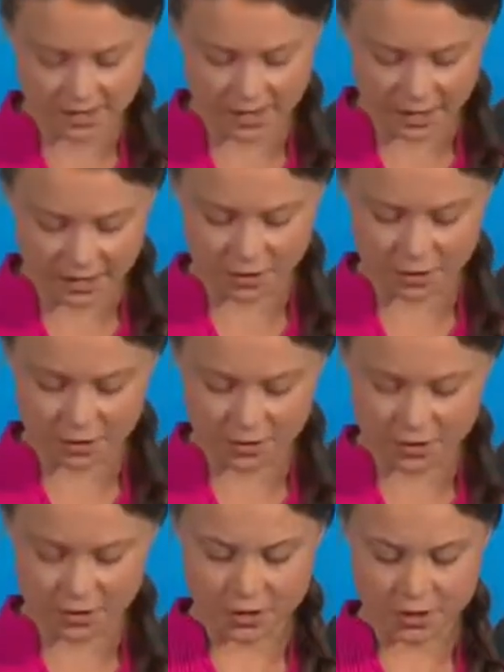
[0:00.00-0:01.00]

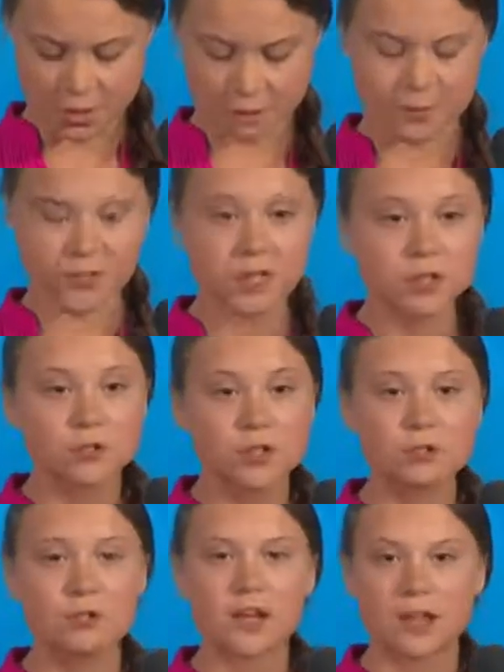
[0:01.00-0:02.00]
gigatons of
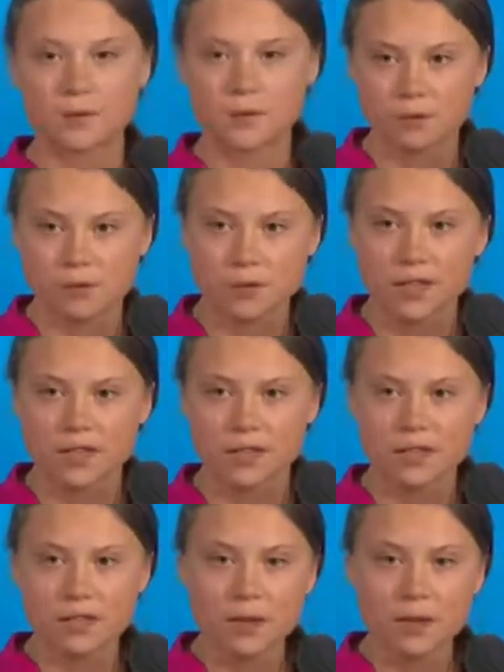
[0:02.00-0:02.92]
CO2 left to emit